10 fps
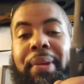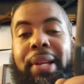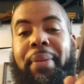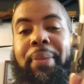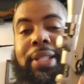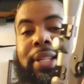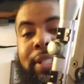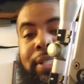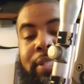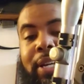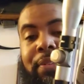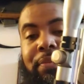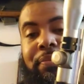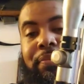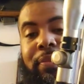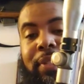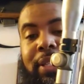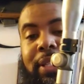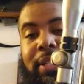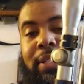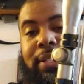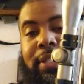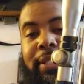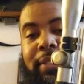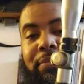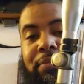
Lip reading: But I may take this out to